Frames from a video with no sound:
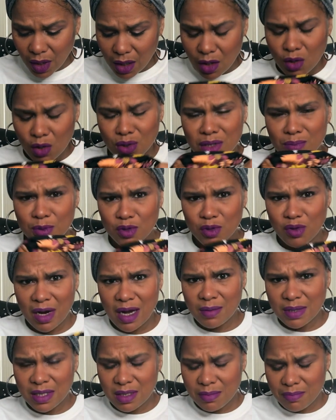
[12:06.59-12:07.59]
go
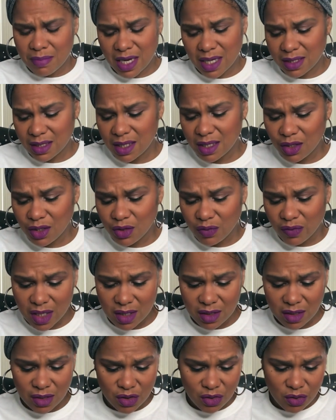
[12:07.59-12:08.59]
subscribe to My Daily
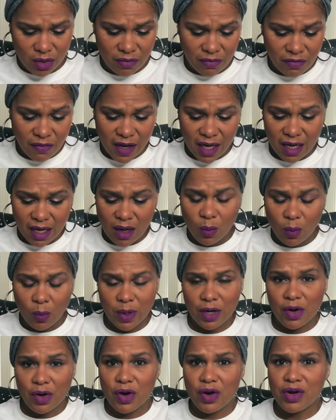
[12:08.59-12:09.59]
Thread so you can find out
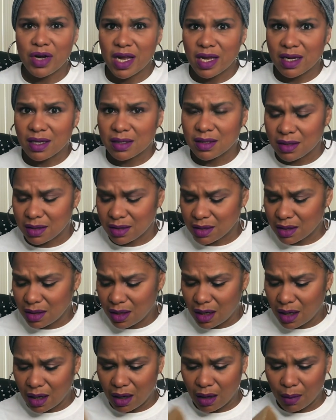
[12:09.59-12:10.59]
when her next
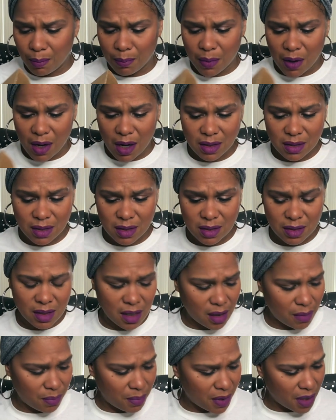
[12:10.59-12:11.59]
Uh, box is
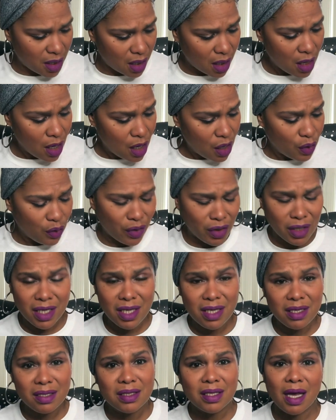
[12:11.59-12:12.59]
going to be
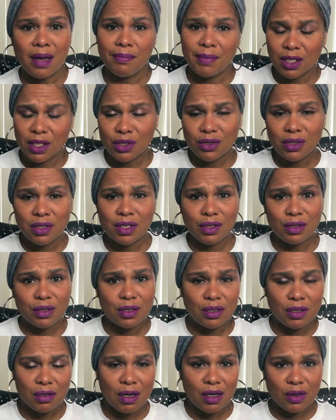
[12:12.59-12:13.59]
released, and make sure that you
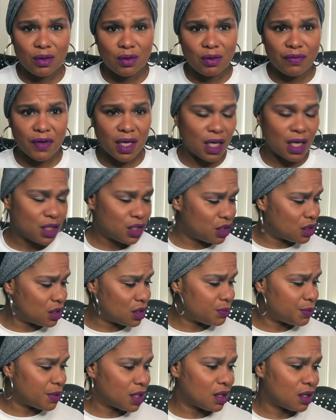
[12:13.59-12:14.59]
turn on
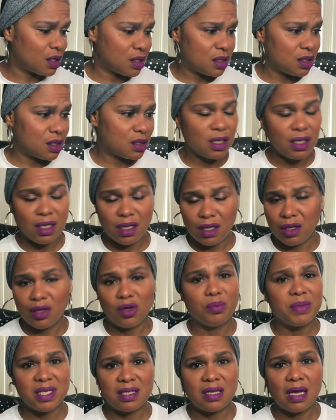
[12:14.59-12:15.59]
notifications because
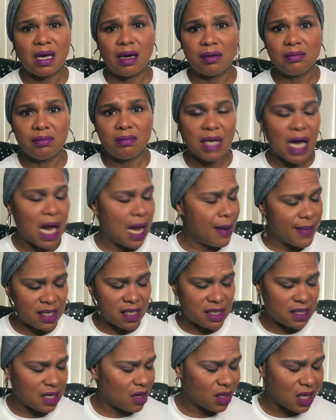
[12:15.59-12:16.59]
you'll miss out. I
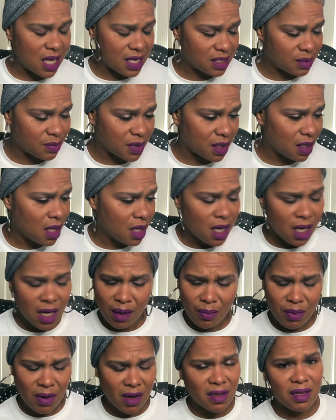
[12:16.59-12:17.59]
missed out last month,
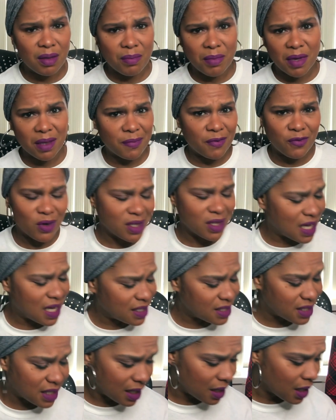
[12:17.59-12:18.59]
probably the month before
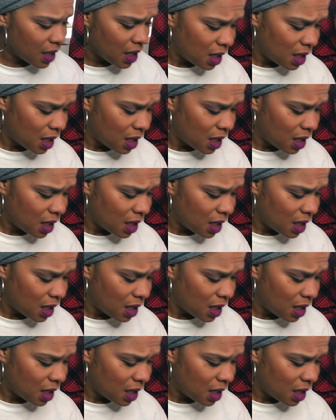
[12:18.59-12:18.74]
last. Like,